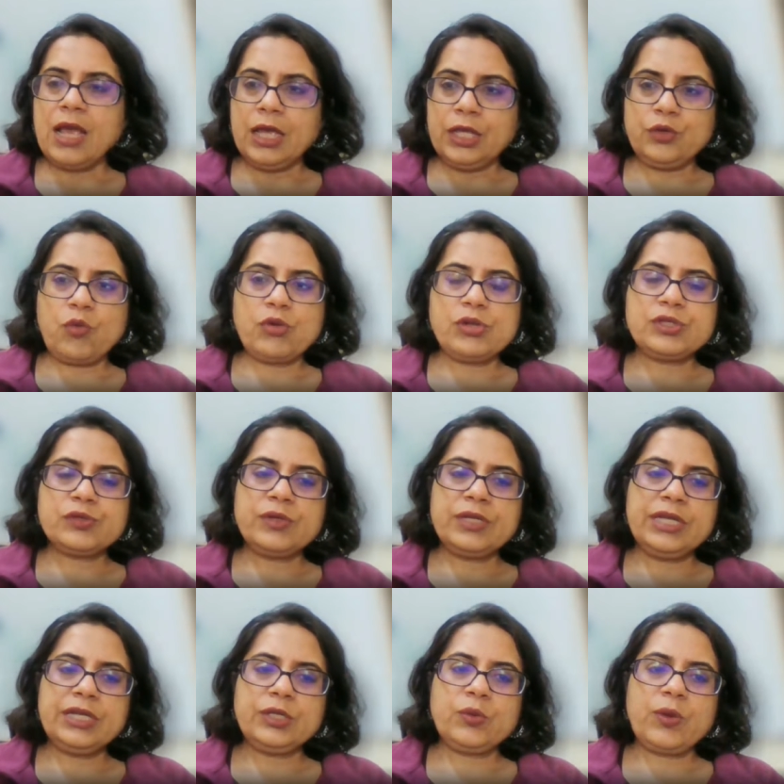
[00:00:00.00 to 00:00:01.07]
You also
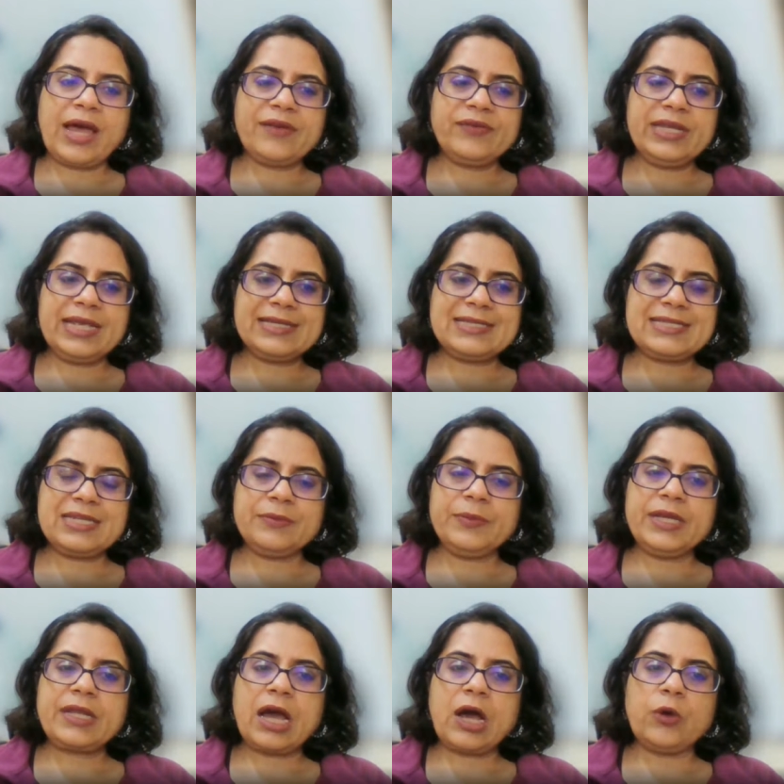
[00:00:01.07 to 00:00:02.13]
need to have an
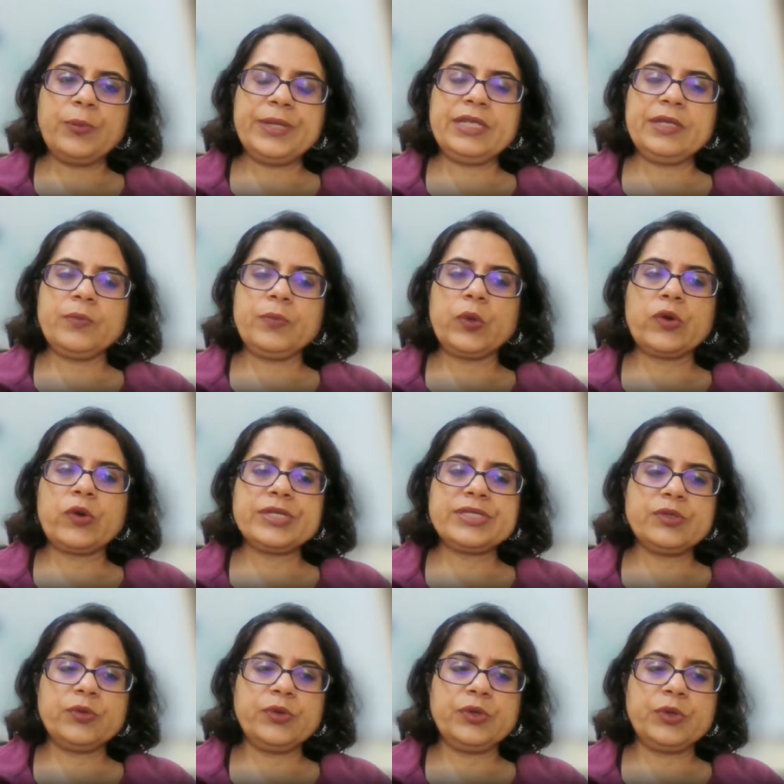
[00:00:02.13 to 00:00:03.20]
estimate how many
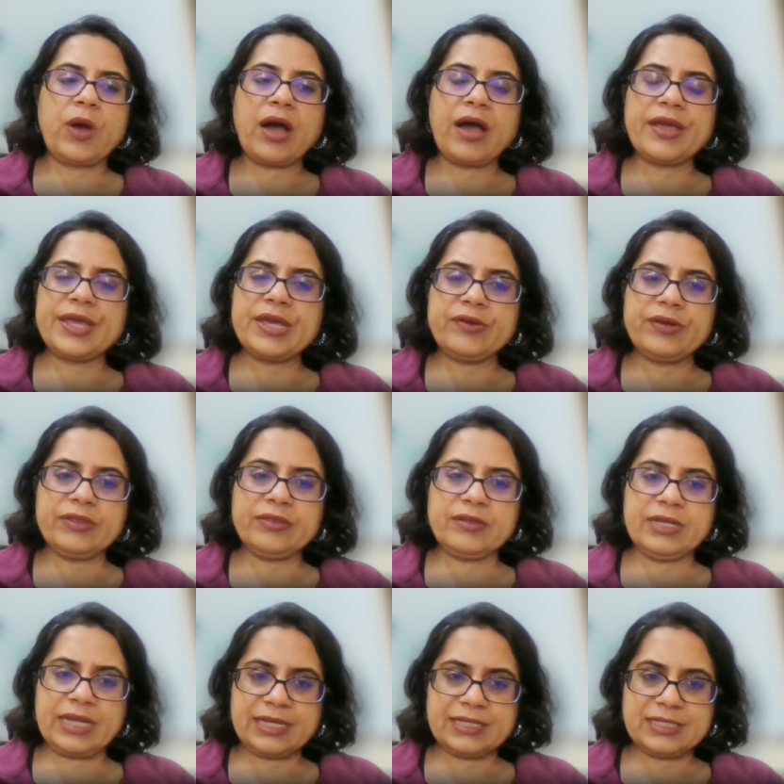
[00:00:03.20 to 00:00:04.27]
employees you're going to hire in
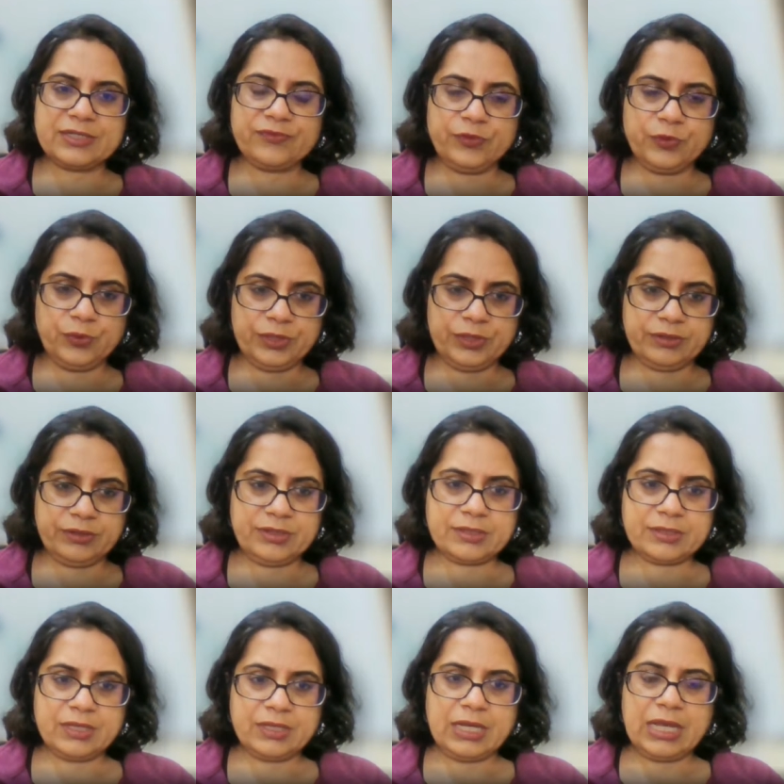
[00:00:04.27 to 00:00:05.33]
the next few
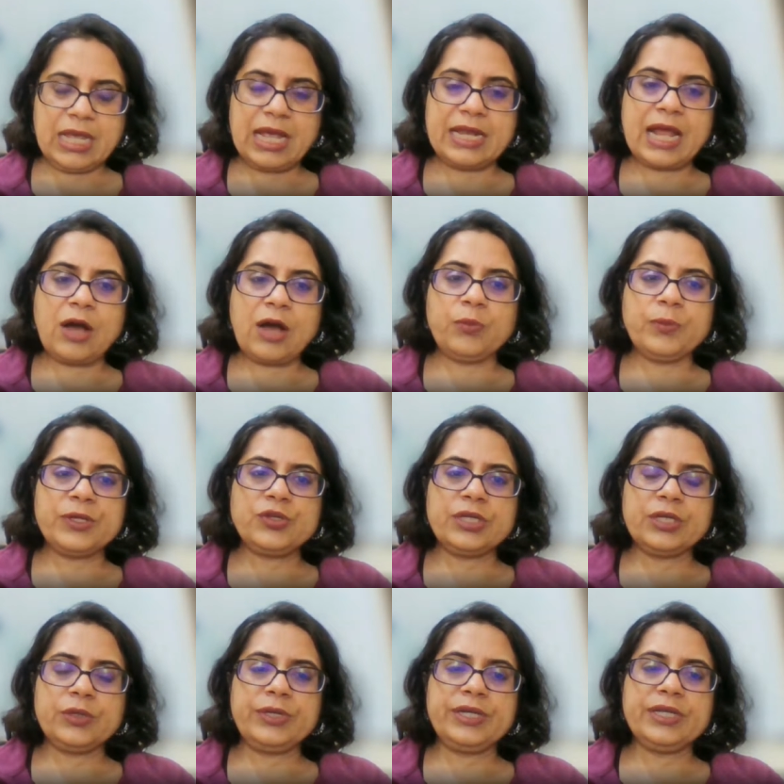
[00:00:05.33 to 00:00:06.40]
years and how much
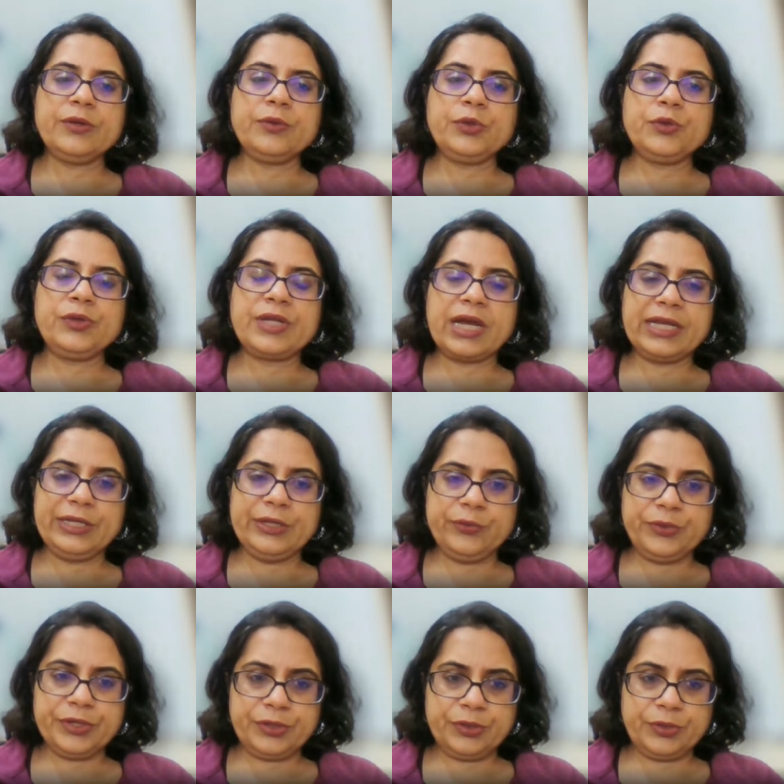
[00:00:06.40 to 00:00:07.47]
equity you're going to
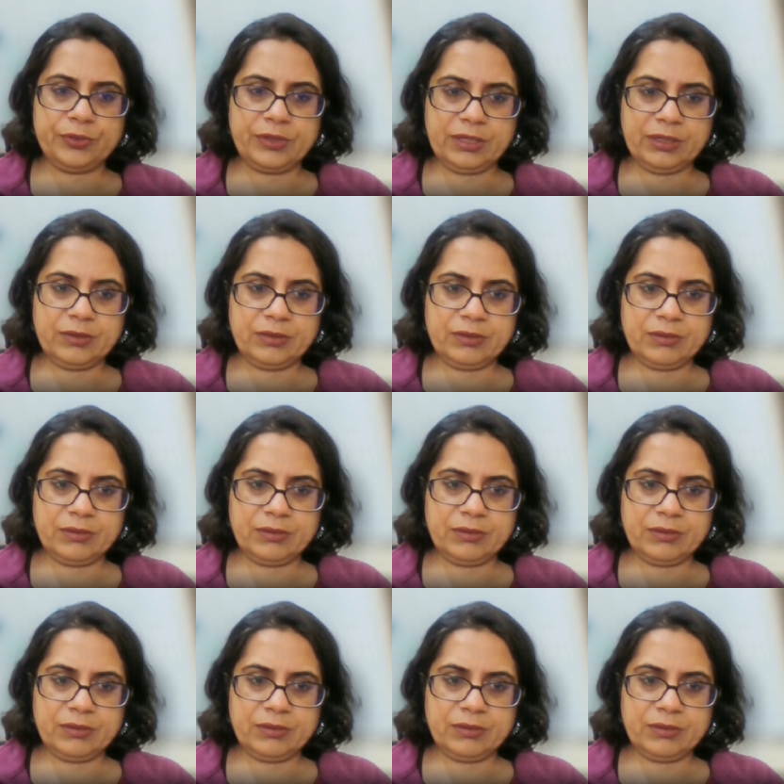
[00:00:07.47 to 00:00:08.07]
dilute it to the